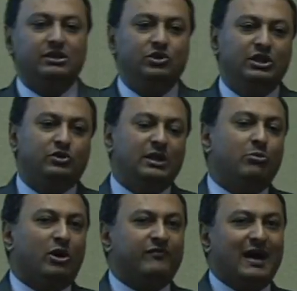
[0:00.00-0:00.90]
You need to eat
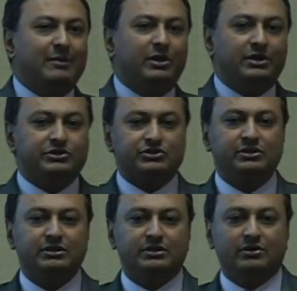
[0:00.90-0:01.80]
more fibers,
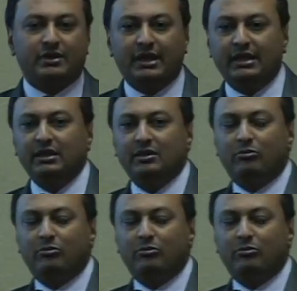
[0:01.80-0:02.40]
okay?